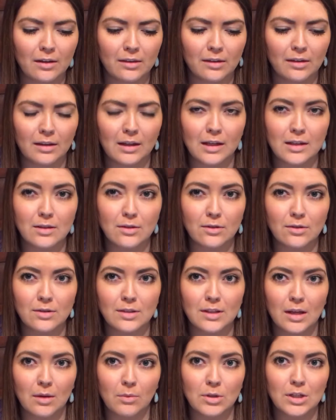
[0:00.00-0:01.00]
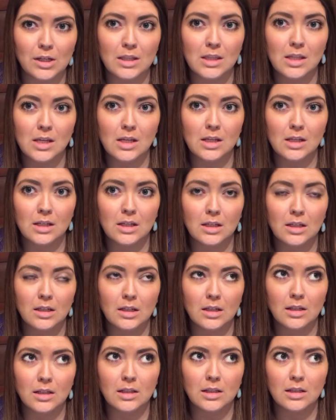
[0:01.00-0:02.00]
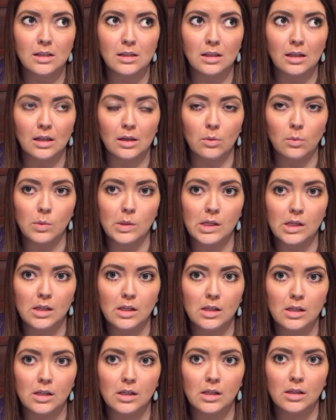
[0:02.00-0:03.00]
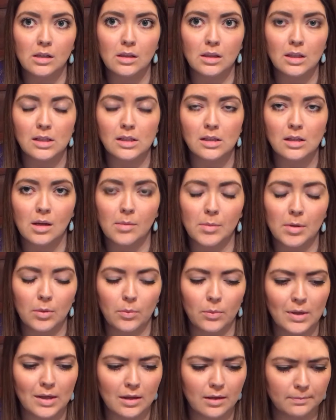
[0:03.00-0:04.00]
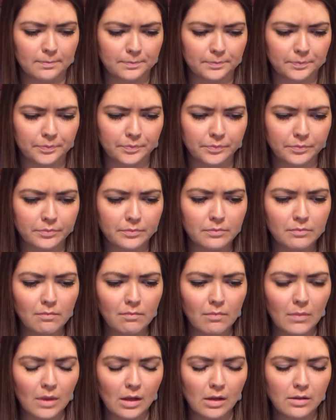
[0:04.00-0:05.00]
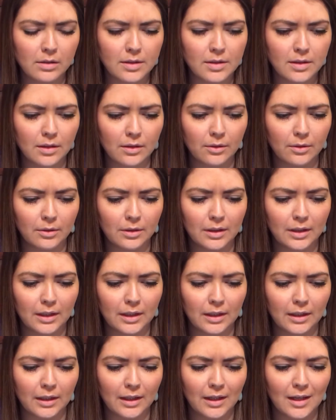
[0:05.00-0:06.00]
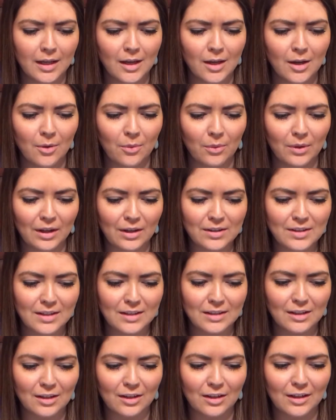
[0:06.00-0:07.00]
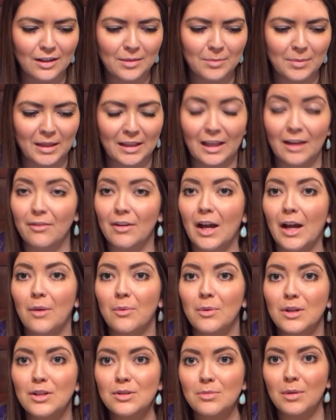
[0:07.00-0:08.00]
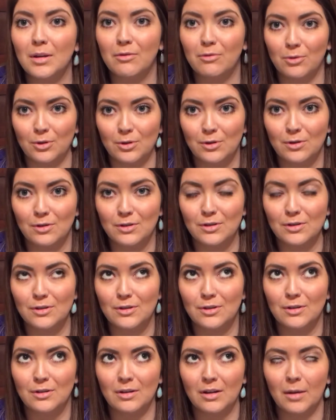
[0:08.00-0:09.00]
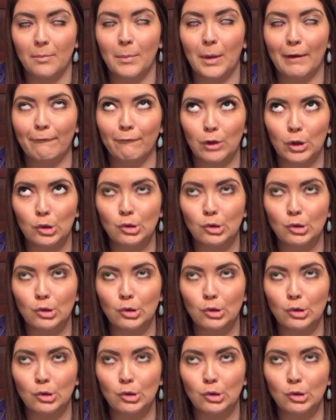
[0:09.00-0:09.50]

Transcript: on the last Thursday, which I think is like a week, this coming week. So what else has gone in my life? I went to my first, I'm